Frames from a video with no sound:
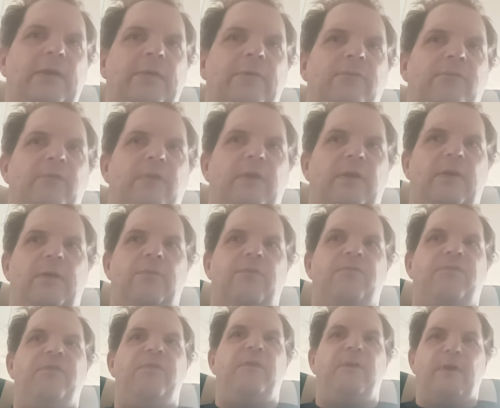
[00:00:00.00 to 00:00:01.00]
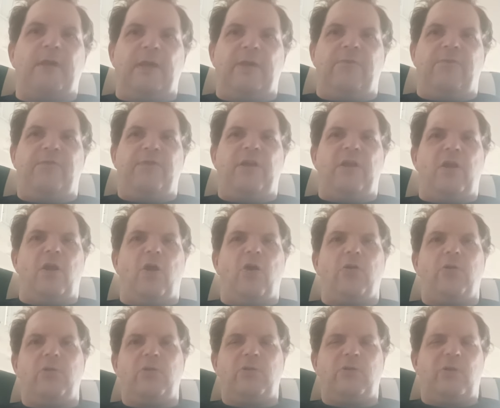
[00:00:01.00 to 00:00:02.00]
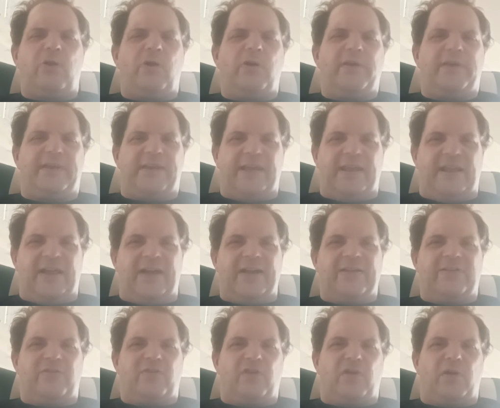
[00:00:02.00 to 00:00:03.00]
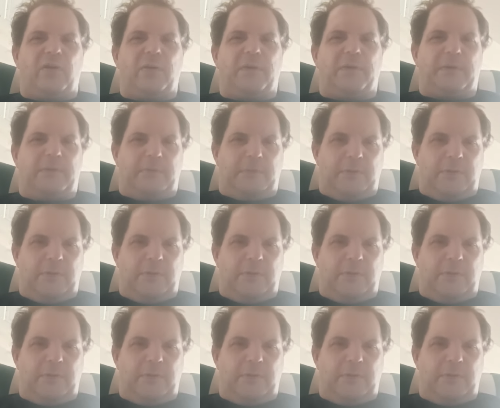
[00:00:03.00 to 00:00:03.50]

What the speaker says: if you like